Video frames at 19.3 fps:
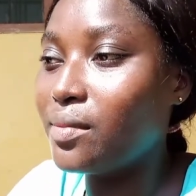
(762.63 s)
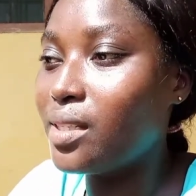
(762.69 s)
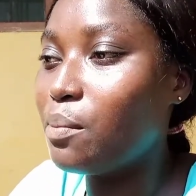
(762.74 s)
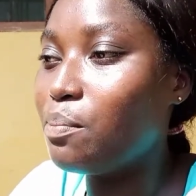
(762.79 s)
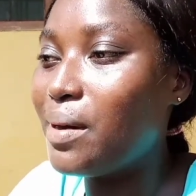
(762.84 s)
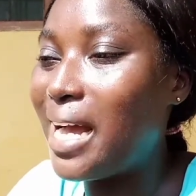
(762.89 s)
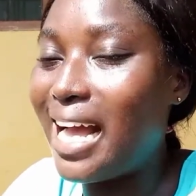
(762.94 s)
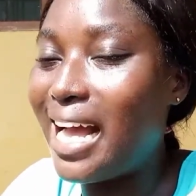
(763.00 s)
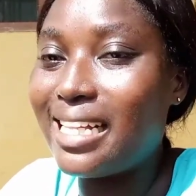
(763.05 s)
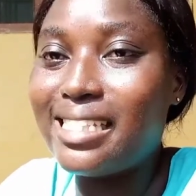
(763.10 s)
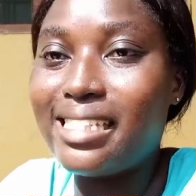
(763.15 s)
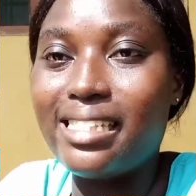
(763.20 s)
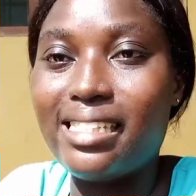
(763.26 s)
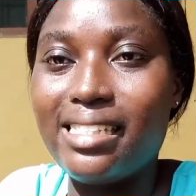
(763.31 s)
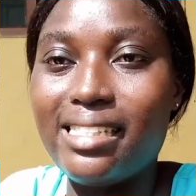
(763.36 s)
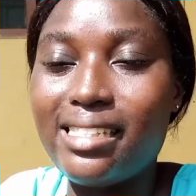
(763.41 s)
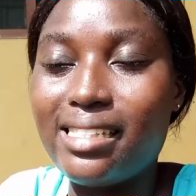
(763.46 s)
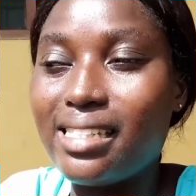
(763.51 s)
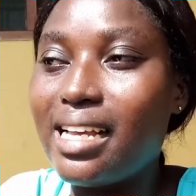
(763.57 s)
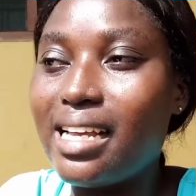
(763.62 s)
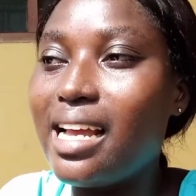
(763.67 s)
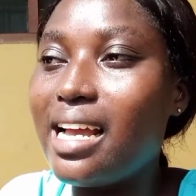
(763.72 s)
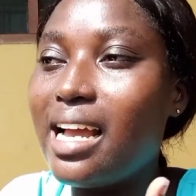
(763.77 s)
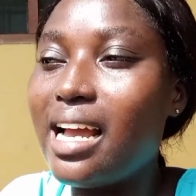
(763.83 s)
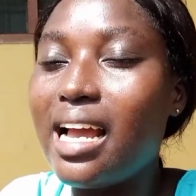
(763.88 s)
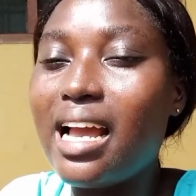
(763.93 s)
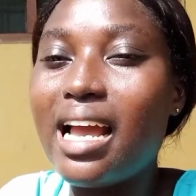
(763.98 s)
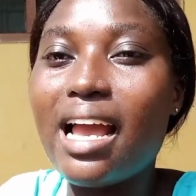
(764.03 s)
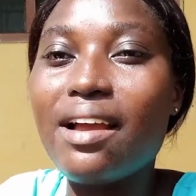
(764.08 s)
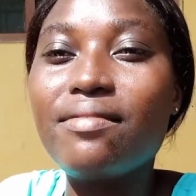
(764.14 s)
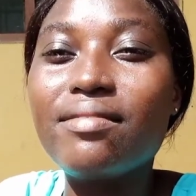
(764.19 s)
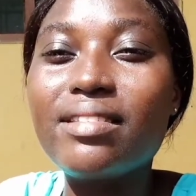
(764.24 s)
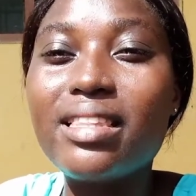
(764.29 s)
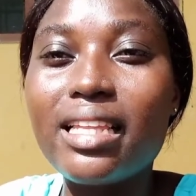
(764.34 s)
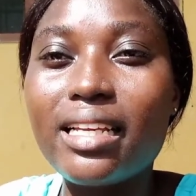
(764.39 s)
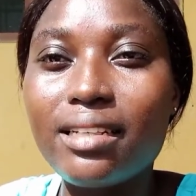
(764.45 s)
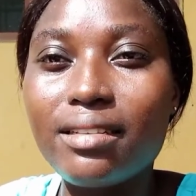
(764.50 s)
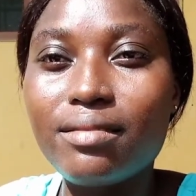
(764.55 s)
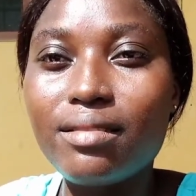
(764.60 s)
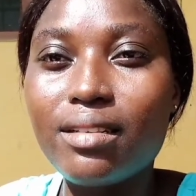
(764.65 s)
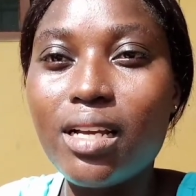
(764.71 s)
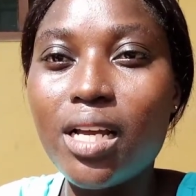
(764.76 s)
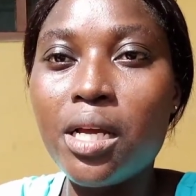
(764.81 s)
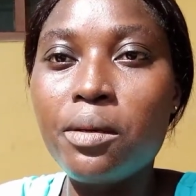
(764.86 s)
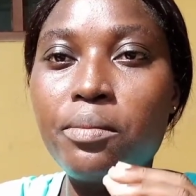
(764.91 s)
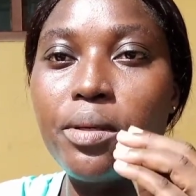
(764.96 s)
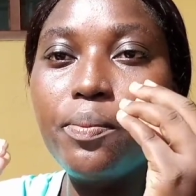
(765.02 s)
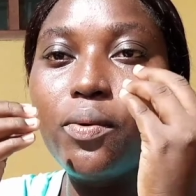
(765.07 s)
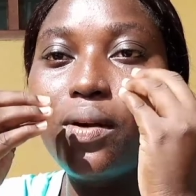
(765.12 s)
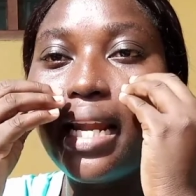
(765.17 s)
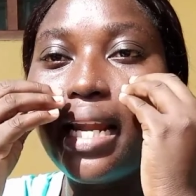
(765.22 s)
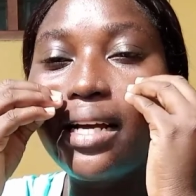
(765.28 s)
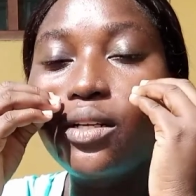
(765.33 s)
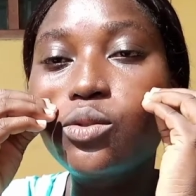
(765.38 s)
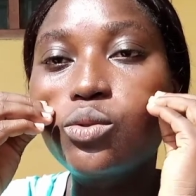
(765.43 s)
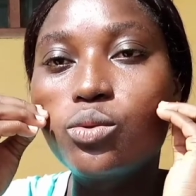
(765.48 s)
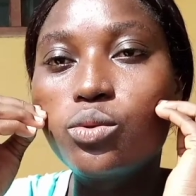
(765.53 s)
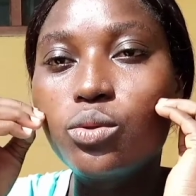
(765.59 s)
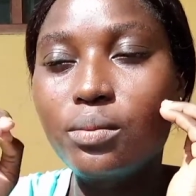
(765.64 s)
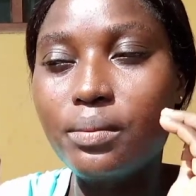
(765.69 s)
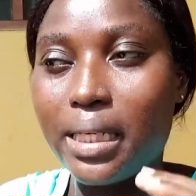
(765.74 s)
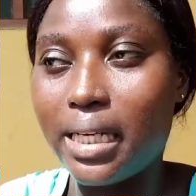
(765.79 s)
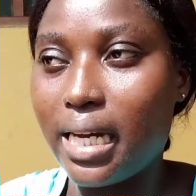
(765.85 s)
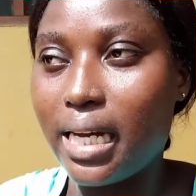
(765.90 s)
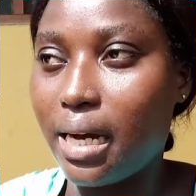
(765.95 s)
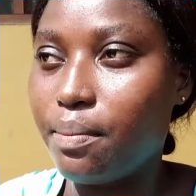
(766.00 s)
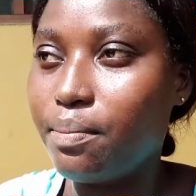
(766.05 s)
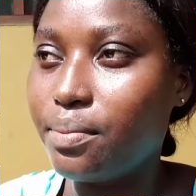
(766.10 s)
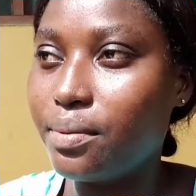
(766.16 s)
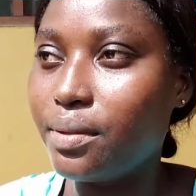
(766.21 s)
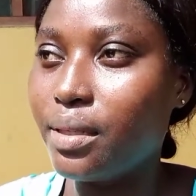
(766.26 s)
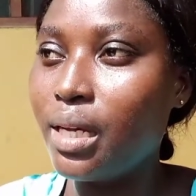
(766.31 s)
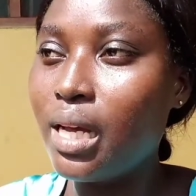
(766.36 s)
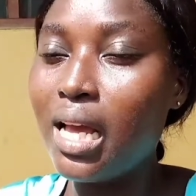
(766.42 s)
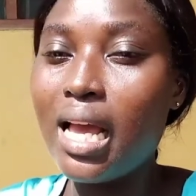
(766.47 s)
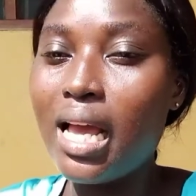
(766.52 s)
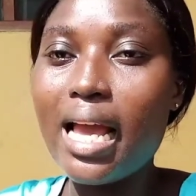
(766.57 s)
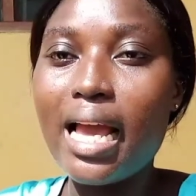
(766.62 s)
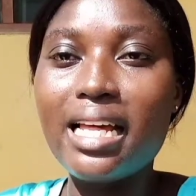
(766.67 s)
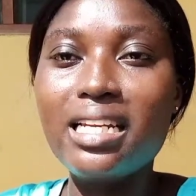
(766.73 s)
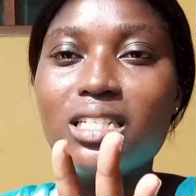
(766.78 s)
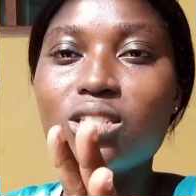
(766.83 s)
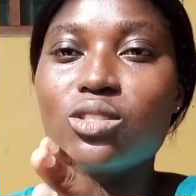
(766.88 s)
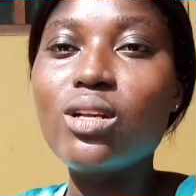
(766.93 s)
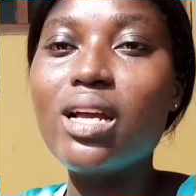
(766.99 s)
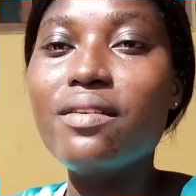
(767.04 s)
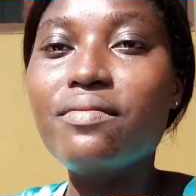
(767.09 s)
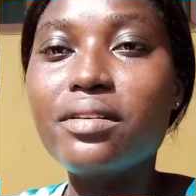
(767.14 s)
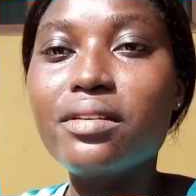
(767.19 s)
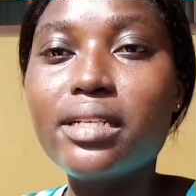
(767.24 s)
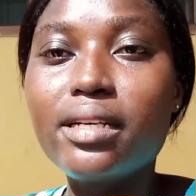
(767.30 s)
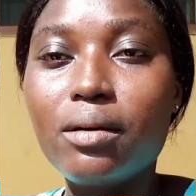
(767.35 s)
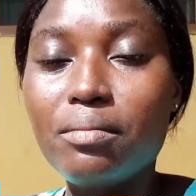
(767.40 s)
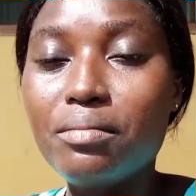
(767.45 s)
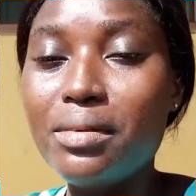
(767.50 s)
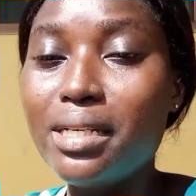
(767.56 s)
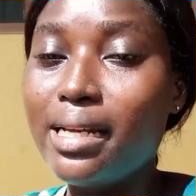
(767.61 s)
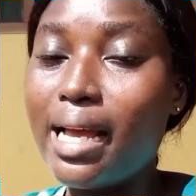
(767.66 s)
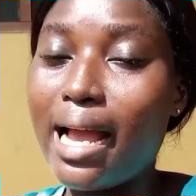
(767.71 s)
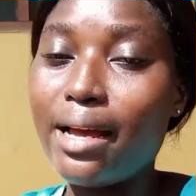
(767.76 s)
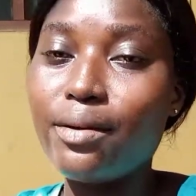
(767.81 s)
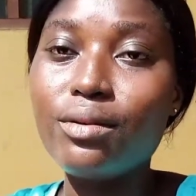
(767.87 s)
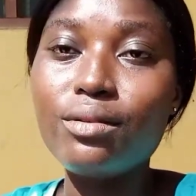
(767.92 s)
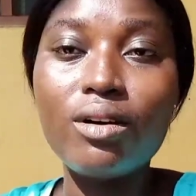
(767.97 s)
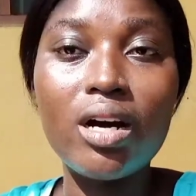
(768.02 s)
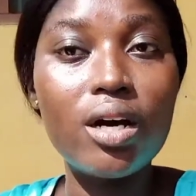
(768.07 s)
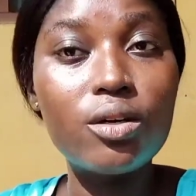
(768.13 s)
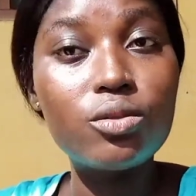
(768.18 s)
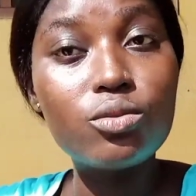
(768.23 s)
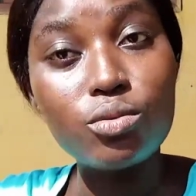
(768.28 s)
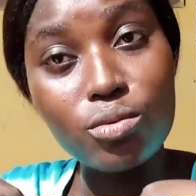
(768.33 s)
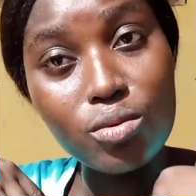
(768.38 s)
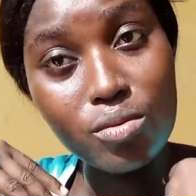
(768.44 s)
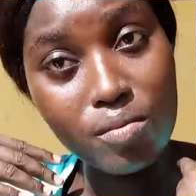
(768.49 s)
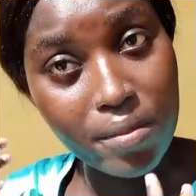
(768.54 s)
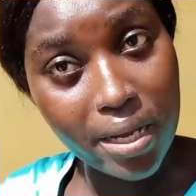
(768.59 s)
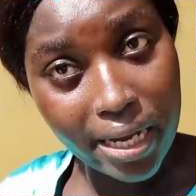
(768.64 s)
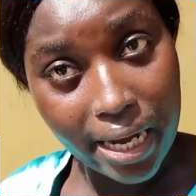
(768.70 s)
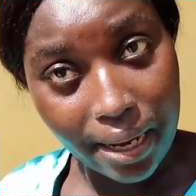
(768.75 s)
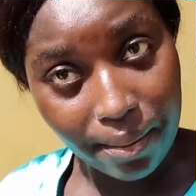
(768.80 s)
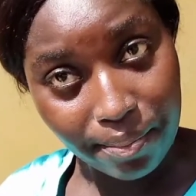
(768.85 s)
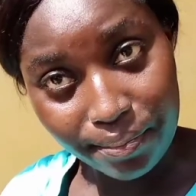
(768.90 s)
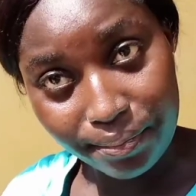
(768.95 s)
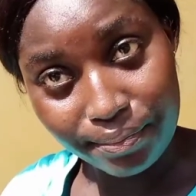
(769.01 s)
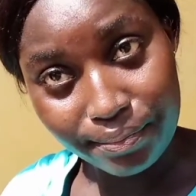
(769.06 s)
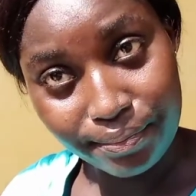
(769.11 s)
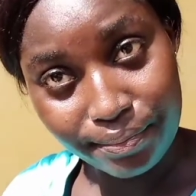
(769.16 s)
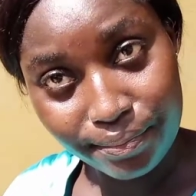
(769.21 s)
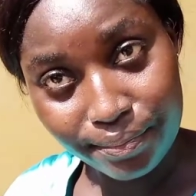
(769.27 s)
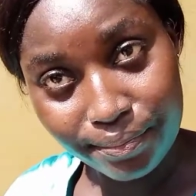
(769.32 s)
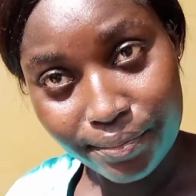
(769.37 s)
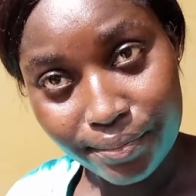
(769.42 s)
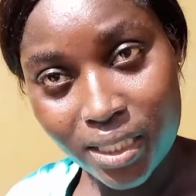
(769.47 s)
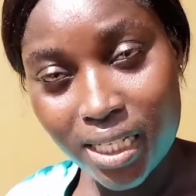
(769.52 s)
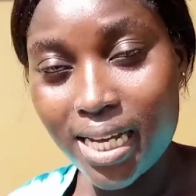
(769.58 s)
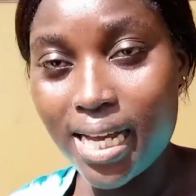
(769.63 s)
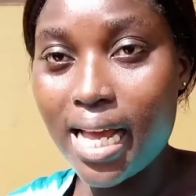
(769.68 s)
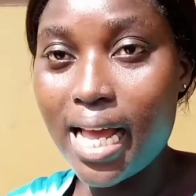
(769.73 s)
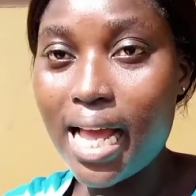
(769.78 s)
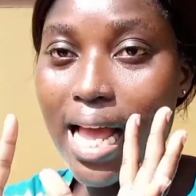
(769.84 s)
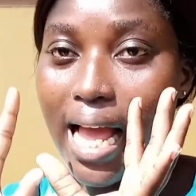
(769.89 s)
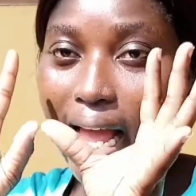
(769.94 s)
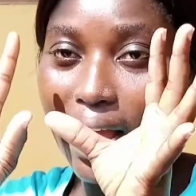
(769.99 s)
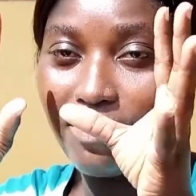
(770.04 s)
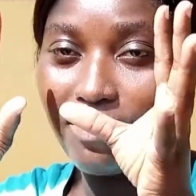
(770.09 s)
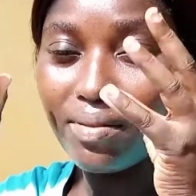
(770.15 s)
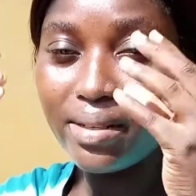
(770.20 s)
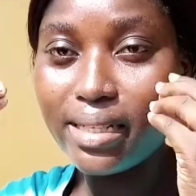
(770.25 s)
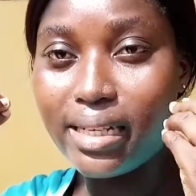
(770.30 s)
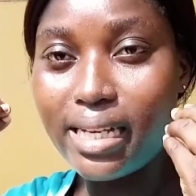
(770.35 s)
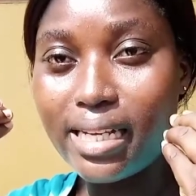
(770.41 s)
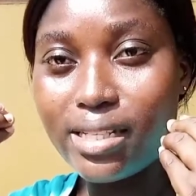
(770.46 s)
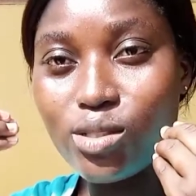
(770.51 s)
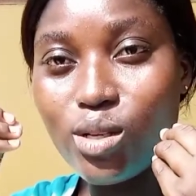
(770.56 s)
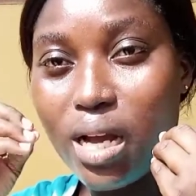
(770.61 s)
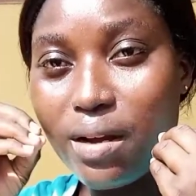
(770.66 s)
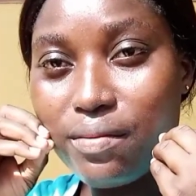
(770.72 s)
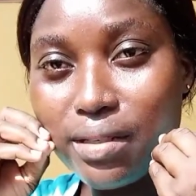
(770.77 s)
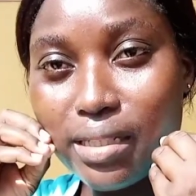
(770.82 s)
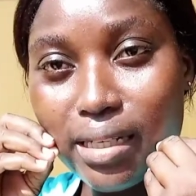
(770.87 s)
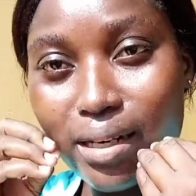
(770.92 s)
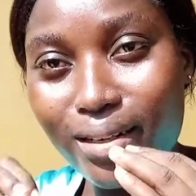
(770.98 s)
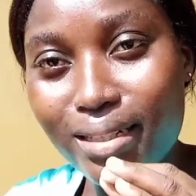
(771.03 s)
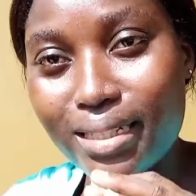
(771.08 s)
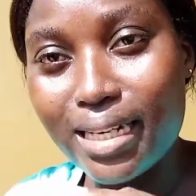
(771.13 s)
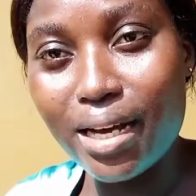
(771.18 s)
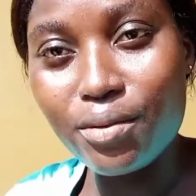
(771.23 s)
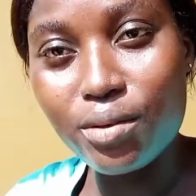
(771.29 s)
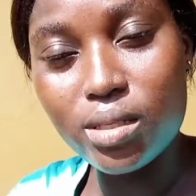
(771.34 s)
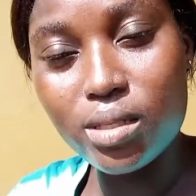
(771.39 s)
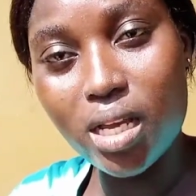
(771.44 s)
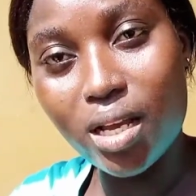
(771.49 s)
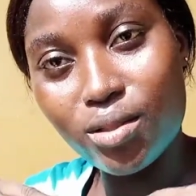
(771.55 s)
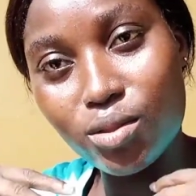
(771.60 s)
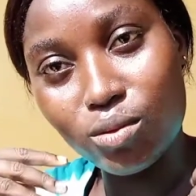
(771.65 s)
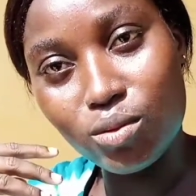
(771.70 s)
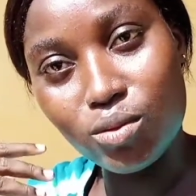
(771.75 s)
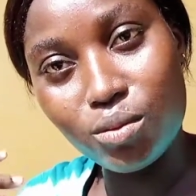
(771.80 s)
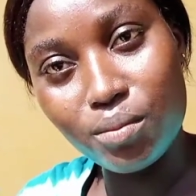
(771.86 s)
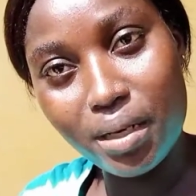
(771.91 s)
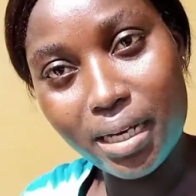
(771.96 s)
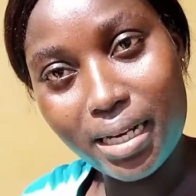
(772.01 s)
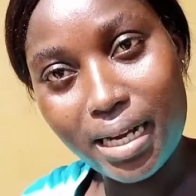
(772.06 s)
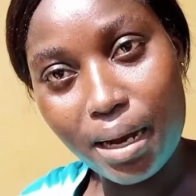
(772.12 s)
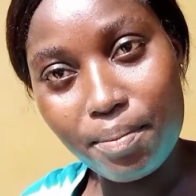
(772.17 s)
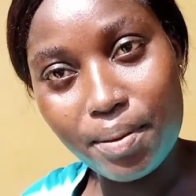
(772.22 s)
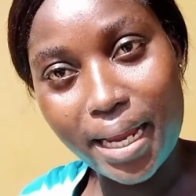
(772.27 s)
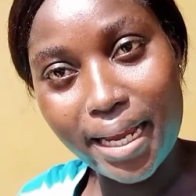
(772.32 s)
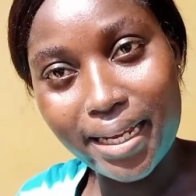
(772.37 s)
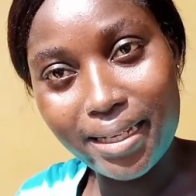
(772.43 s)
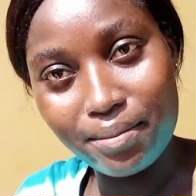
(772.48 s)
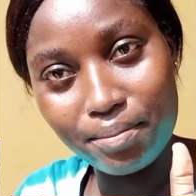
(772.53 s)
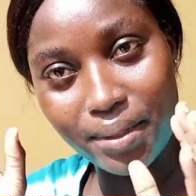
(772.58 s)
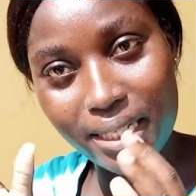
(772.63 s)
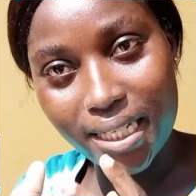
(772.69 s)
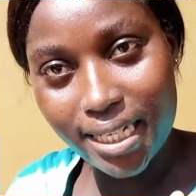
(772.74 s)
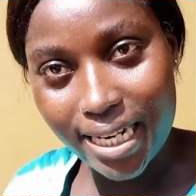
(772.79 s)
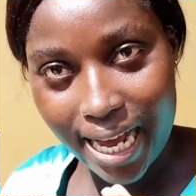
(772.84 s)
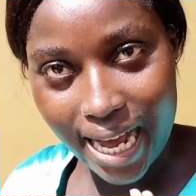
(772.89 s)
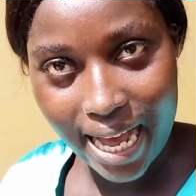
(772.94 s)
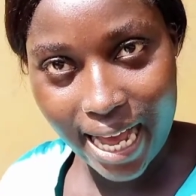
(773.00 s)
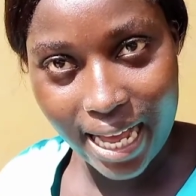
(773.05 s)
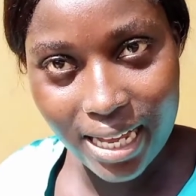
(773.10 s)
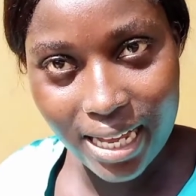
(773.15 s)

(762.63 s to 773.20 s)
parties, everything. People like to do makeup, and it's not every girl. Me, I don't know how to do makeup. It's not every girl that knows how to do makeup like me now.